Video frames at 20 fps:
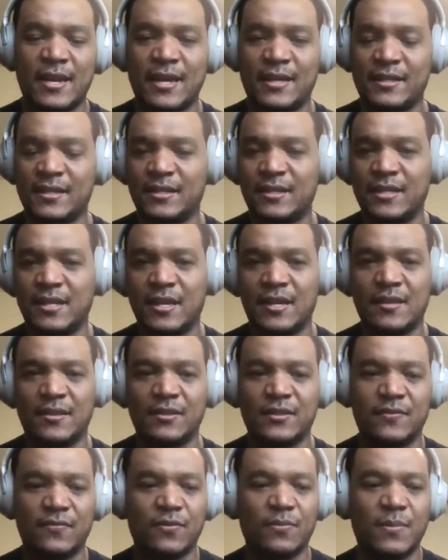access to any of
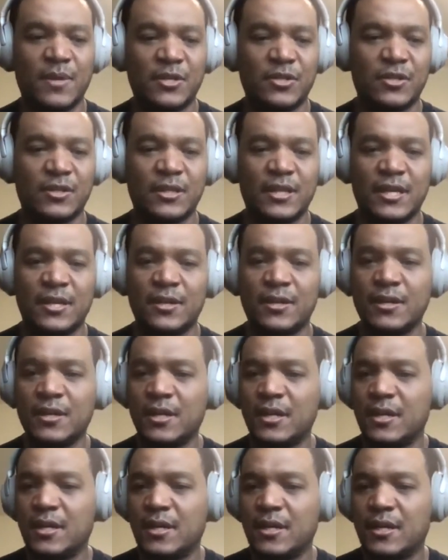this information later.
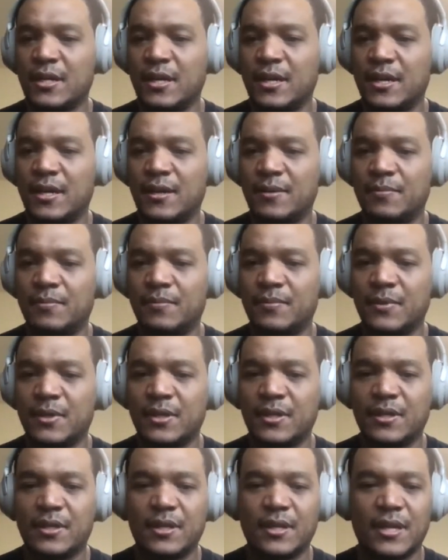And
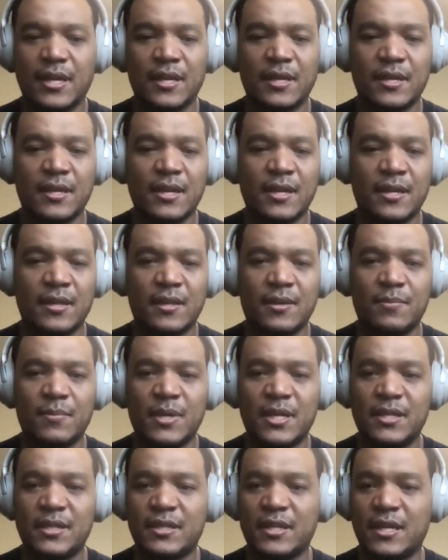in the
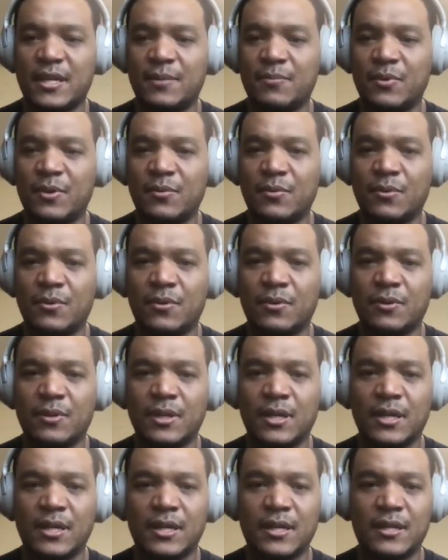meantime, we
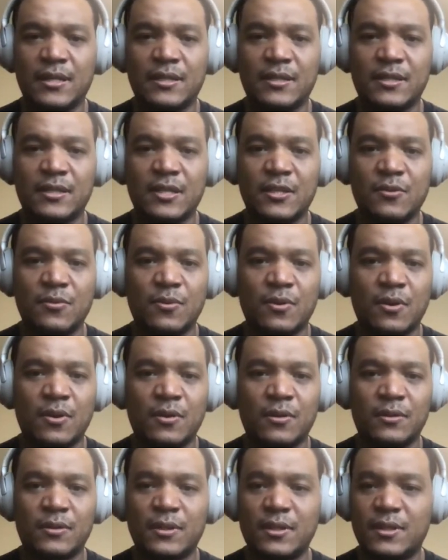will see you
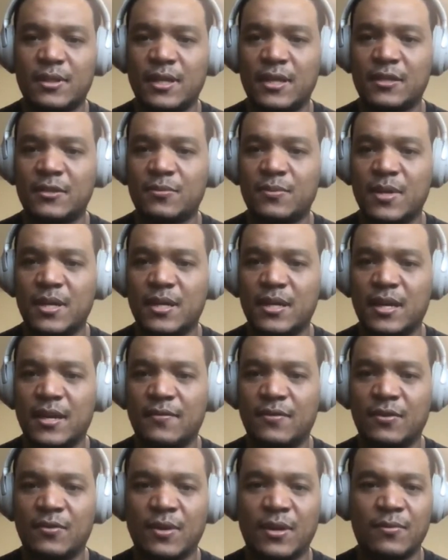all next week.
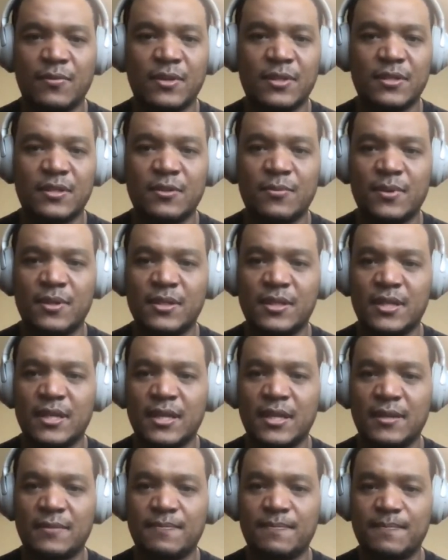Have a great rest of your
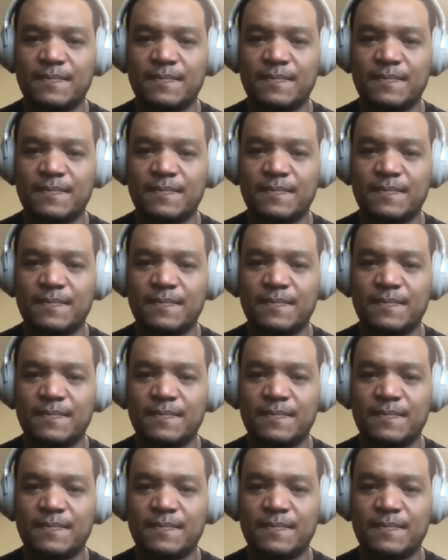Wednesday.